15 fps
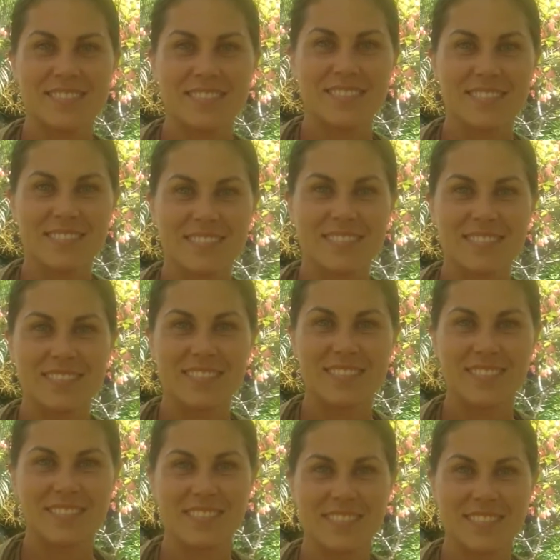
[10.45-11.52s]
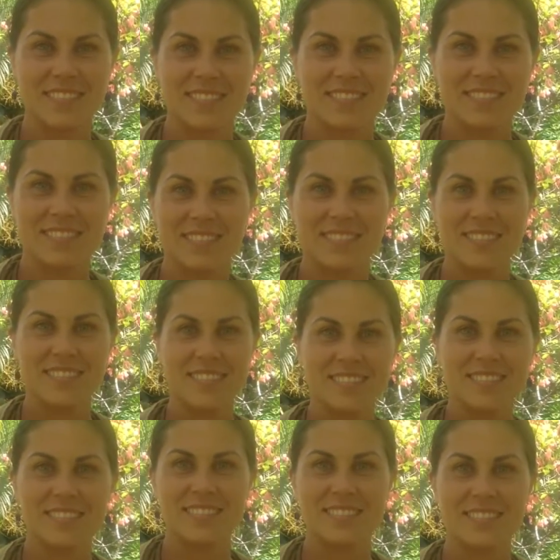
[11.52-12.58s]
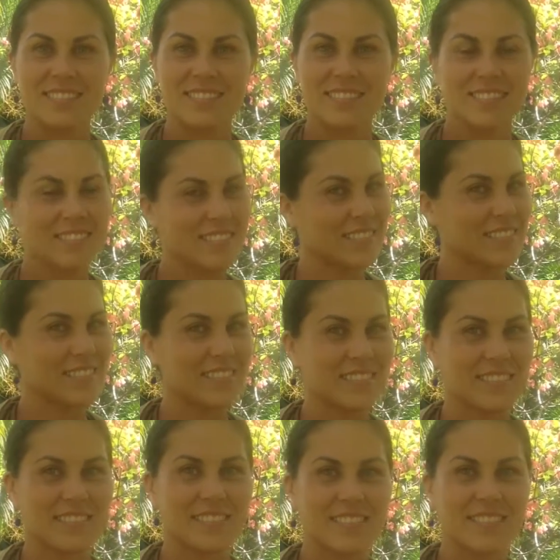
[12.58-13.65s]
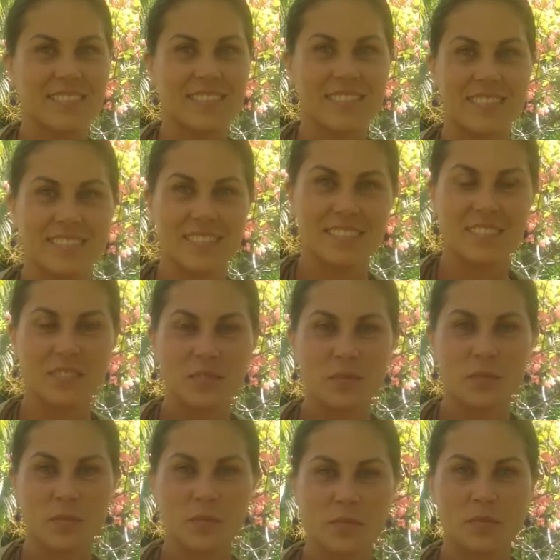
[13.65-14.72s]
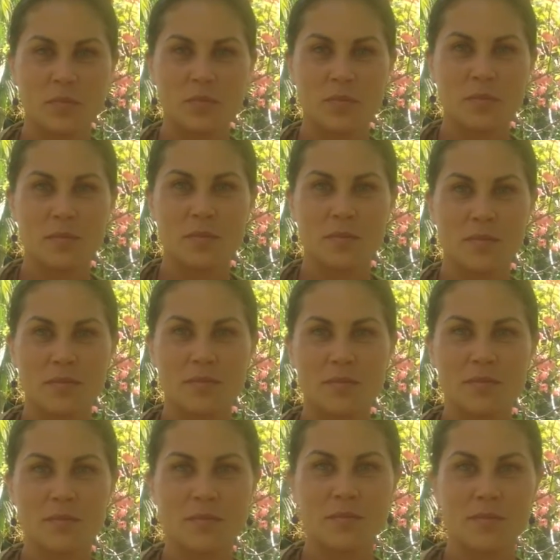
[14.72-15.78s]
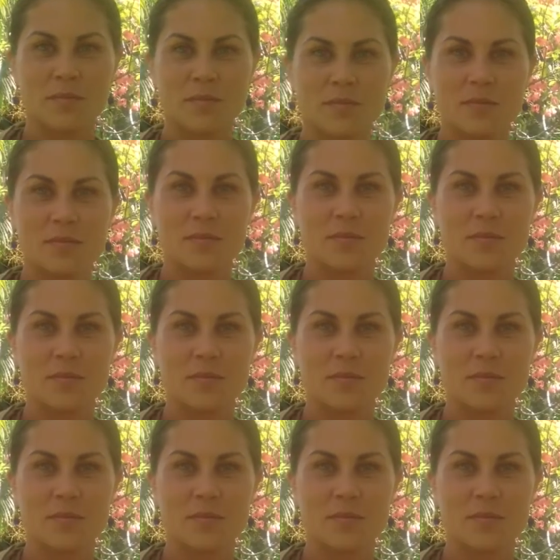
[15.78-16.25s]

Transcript: You are nearly finished now. So how's it been for you?